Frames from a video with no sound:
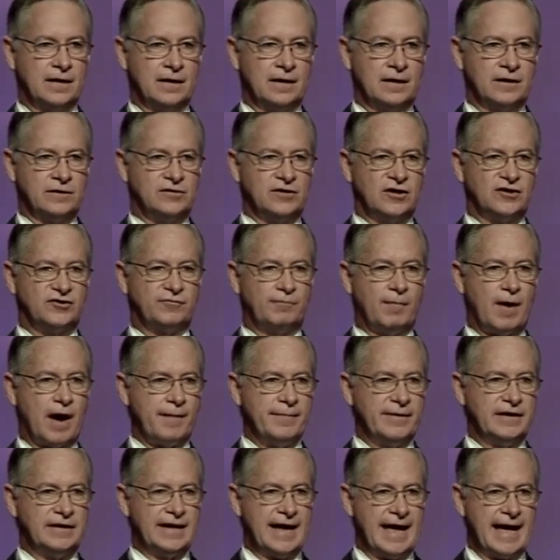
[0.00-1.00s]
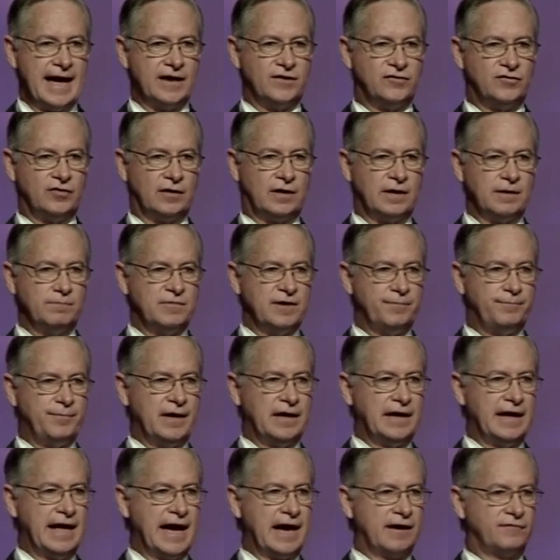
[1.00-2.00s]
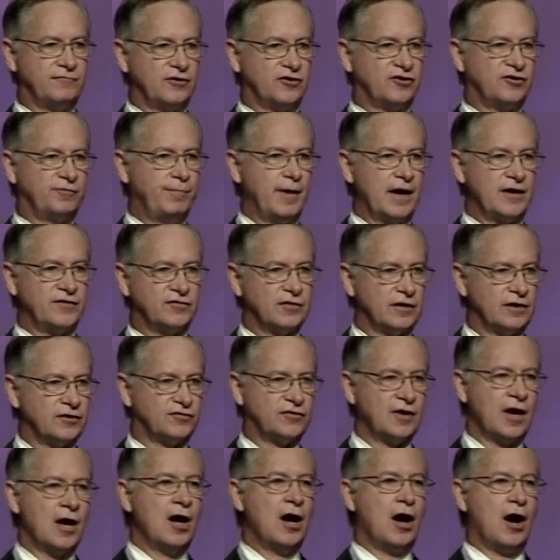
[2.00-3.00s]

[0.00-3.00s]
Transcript: Judd's mom and dad took him to pediatric specialists